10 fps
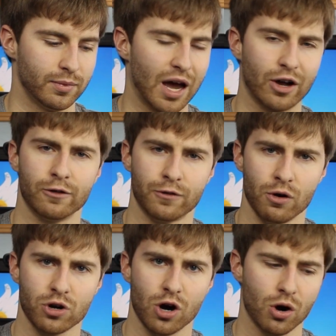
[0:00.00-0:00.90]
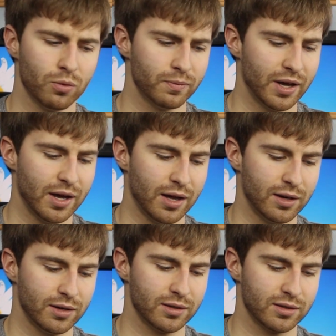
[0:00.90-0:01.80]
I got a phone call,
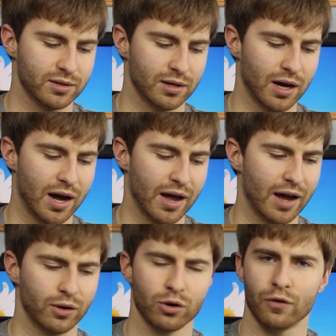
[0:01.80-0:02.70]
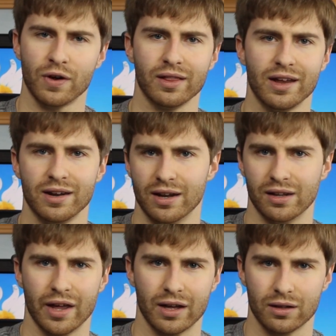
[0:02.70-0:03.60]
and I, I don't know if I let it
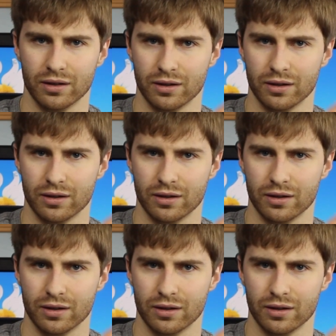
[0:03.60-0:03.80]
like